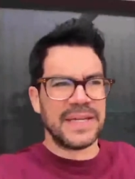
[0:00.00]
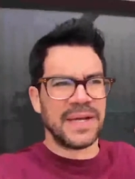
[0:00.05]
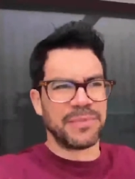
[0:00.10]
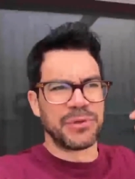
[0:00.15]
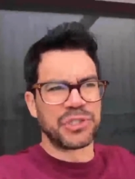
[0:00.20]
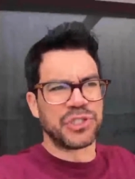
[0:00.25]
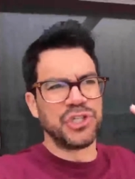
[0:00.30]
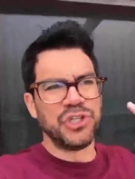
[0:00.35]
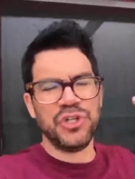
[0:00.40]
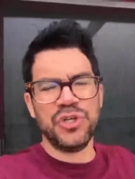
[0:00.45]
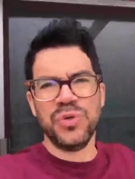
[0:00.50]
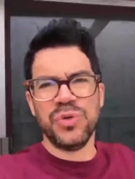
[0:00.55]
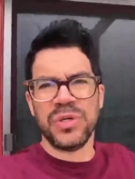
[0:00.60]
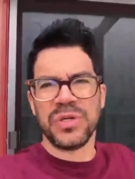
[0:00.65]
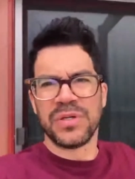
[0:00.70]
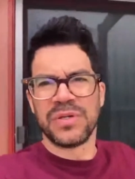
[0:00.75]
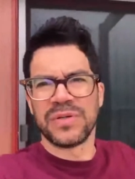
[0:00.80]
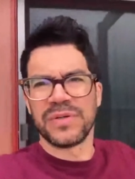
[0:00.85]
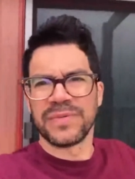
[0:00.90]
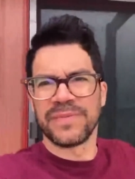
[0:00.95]
Number two,
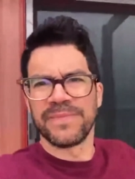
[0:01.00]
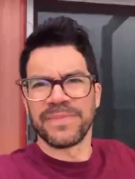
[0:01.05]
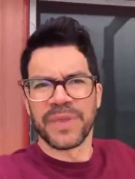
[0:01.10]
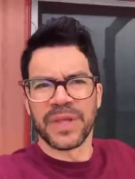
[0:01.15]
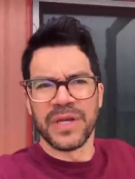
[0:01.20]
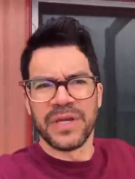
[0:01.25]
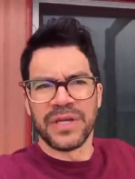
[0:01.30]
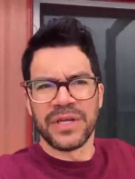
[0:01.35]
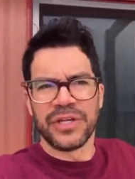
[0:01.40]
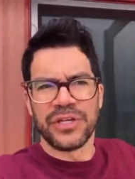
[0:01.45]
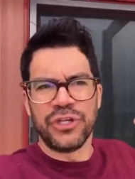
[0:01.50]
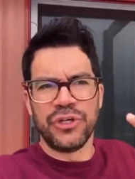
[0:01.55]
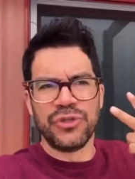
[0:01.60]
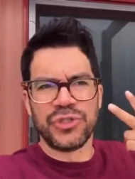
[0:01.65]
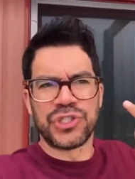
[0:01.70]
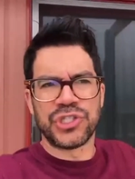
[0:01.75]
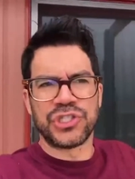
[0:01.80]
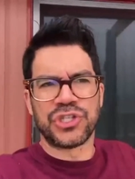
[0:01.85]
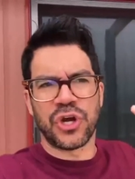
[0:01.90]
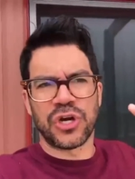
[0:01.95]

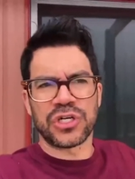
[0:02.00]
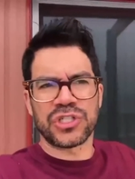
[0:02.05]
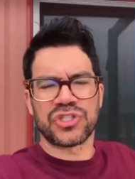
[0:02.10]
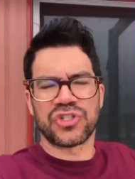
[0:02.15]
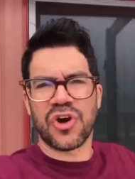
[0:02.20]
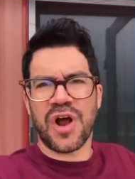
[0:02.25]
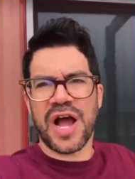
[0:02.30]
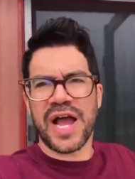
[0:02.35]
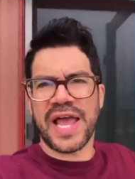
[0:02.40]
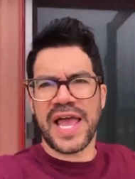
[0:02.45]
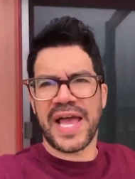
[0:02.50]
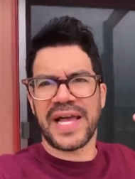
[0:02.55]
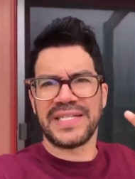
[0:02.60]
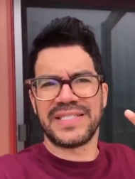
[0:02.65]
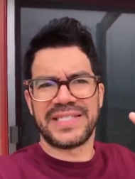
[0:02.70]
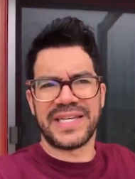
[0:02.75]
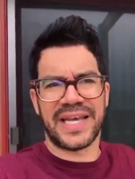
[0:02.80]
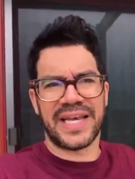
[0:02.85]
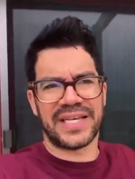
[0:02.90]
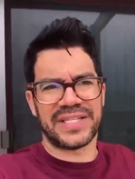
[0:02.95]
use the dark
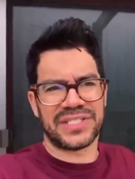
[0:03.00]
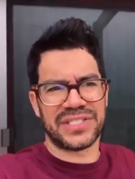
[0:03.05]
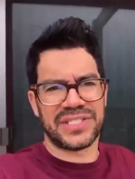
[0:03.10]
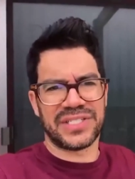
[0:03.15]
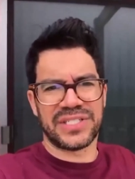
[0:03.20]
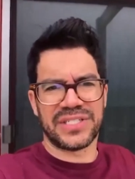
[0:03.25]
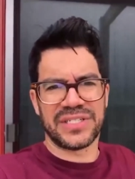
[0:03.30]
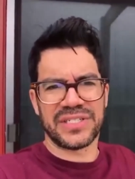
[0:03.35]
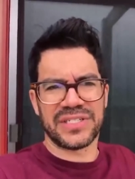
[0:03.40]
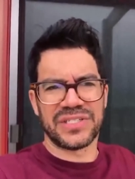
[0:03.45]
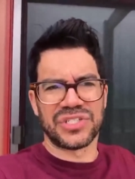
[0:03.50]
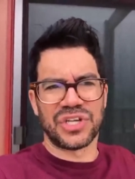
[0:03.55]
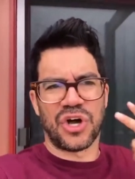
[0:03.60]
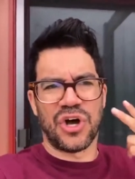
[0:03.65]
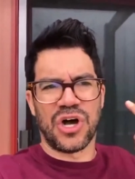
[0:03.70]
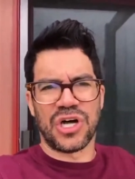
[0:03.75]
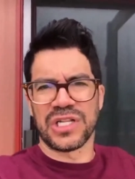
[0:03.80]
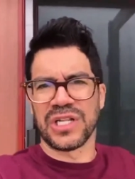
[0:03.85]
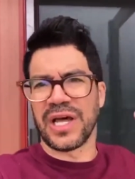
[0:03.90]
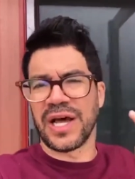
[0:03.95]
triad test. It's
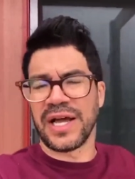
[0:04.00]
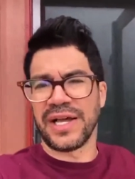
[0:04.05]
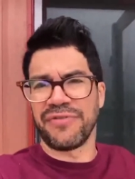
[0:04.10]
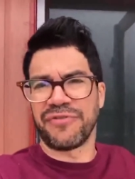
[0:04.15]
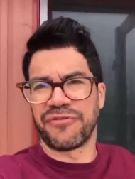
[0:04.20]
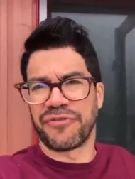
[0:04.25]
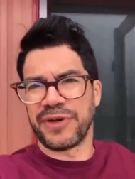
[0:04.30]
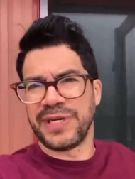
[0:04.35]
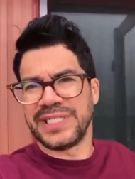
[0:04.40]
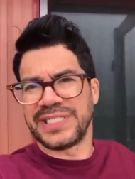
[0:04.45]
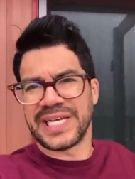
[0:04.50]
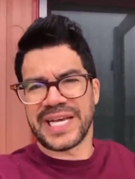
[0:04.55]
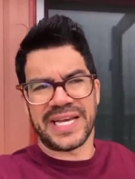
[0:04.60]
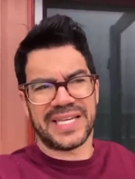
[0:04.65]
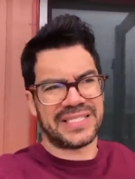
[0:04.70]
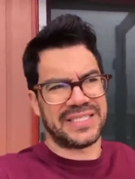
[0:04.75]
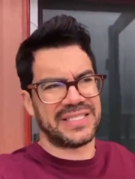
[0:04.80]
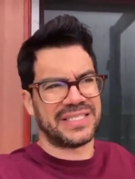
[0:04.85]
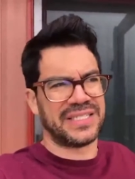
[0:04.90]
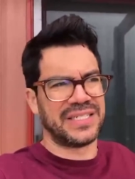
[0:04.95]
an online free
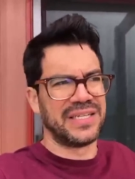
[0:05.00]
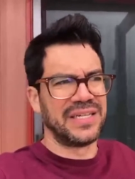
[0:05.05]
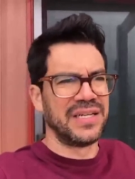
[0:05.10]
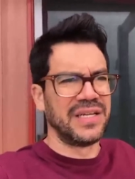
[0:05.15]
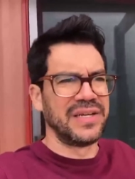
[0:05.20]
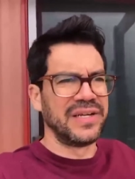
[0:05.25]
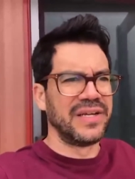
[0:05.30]
test.